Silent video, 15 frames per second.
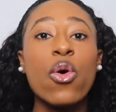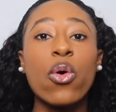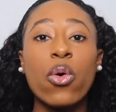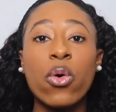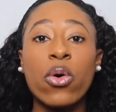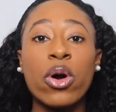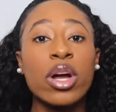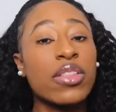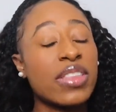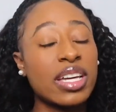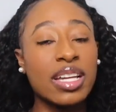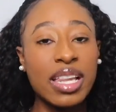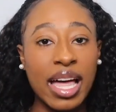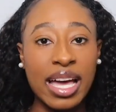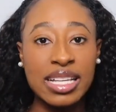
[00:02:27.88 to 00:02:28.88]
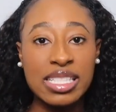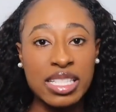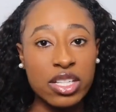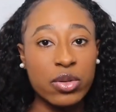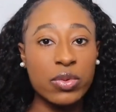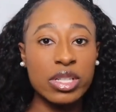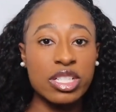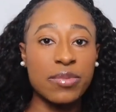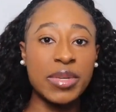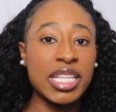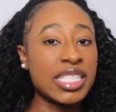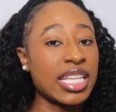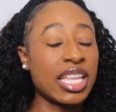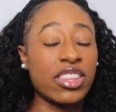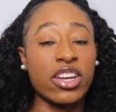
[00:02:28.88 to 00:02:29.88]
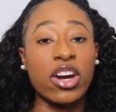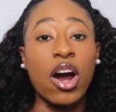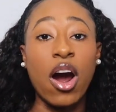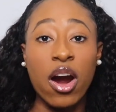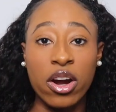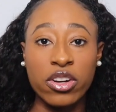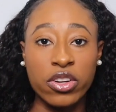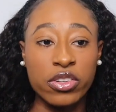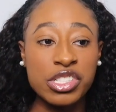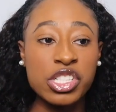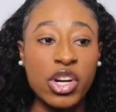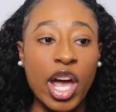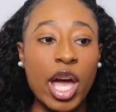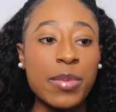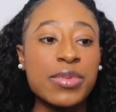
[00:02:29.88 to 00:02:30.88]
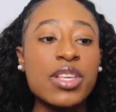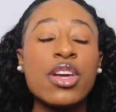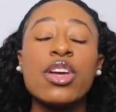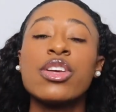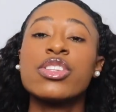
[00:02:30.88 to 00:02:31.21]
or the classic, which means that there are no straps.